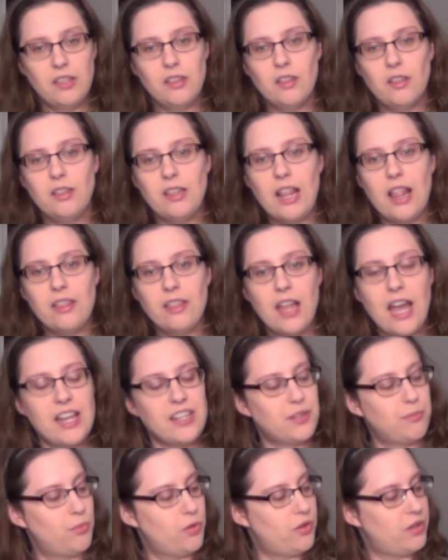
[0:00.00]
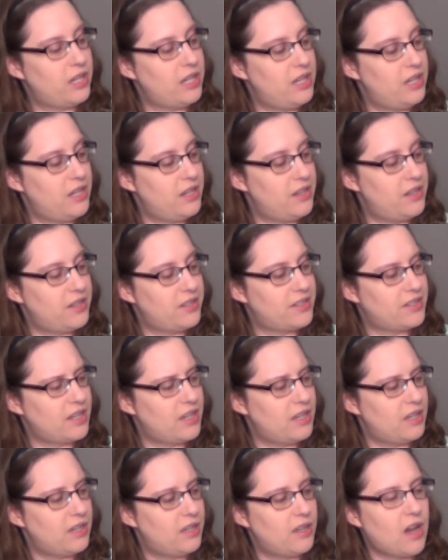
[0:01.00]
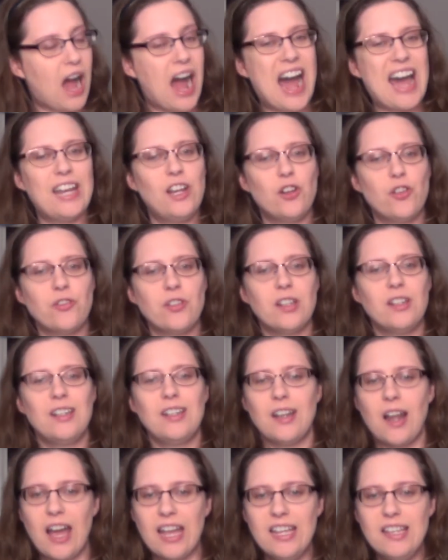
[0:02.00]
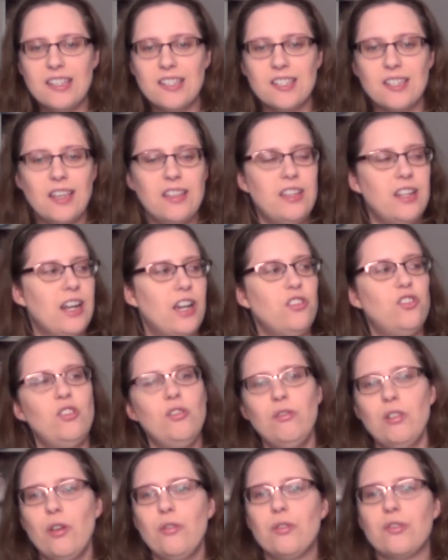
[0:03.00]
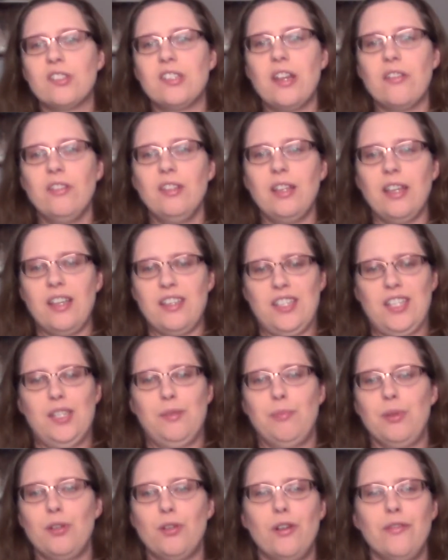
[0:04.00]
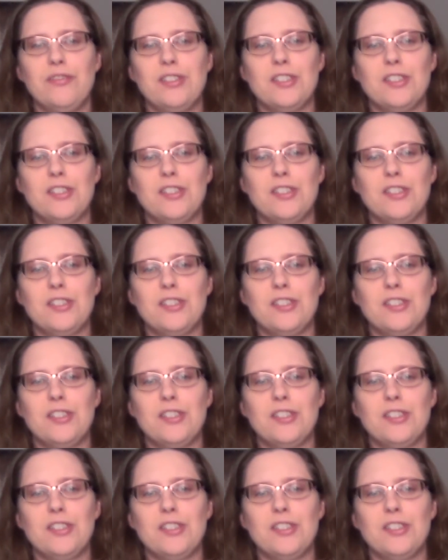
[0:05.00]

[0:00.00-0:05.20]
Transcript: then the last book is uh, Iron Knights. And then I do know there's definitely like a spin-off